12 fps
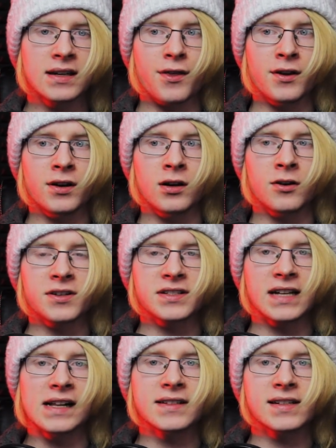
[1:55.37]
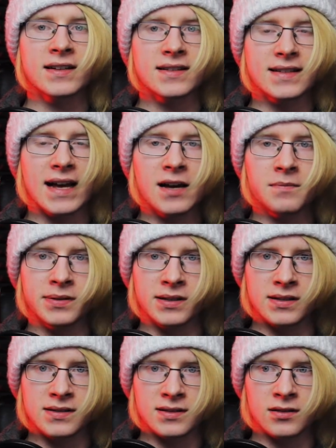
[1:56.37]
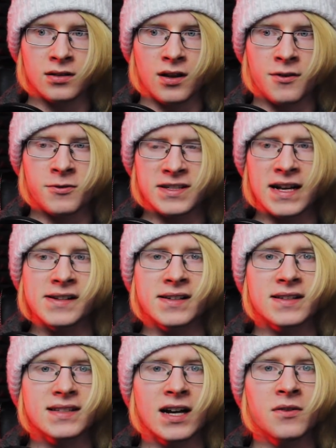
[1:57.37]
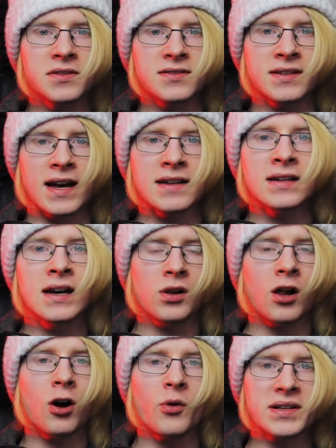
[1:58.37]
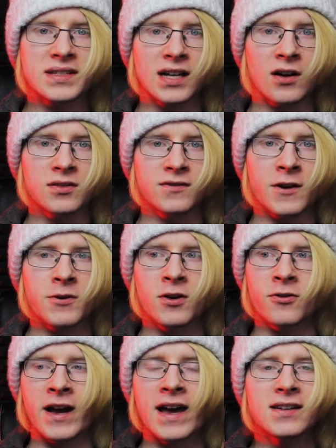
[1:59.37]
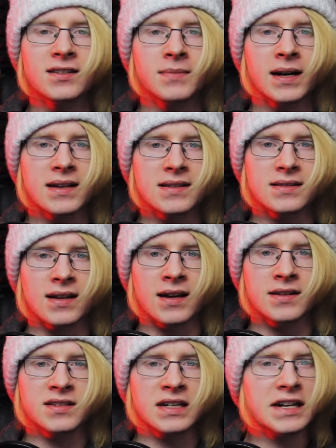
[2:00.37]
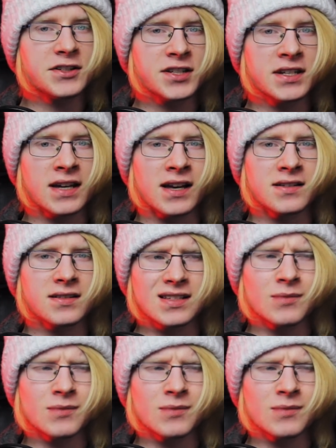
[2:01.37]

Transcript: the resulting samples or the resulting sounds you get will always sound very randomized and glitchy and